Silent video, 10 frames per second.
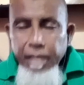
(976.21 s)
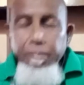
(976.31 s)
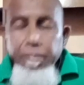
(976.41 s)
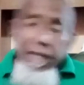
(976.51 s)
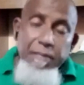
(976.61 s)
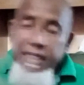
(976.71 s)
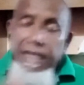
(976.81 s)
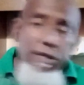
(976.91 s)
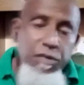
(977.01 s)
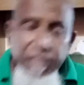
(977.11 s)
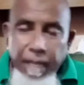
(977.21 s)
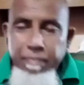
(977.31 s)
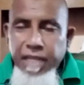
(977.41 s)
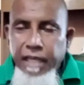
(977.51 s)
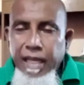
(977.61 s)
But let me tell you
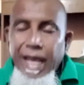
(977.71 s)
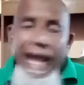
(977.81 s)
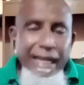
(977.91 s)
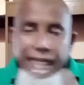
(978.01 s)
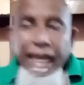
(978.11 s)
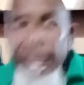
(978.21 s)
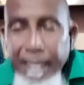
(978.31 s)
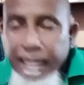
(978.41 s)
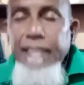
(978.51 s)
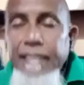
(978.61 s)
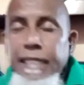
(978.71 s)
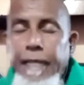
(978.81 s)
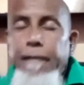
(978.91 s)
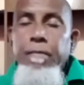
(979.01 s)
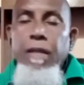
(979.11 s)
something, at the end of the
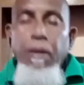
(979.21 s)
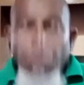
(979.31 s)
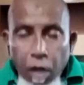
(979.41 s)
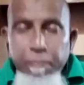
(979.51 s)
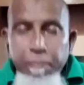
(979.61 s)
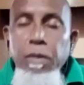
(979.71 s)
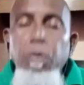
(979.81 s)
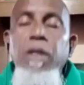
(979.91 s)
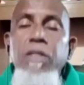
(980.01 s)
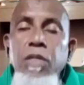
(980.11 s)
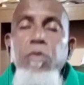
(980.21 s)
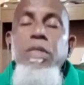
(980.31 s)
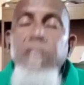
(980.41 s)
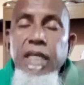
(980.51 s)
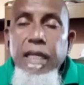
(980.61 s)
day, all people want to do
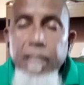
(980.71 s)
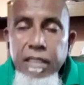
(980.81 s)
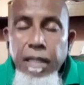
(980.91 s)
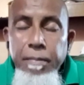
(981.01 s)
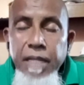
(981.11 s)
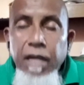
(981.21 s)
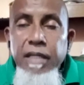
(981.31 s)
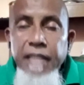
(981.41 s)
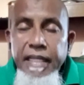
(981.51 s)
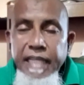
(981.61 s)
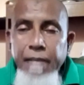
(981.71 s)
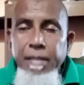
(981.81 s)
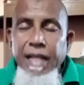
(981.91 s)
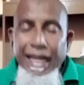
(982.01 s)
is to get something on their table.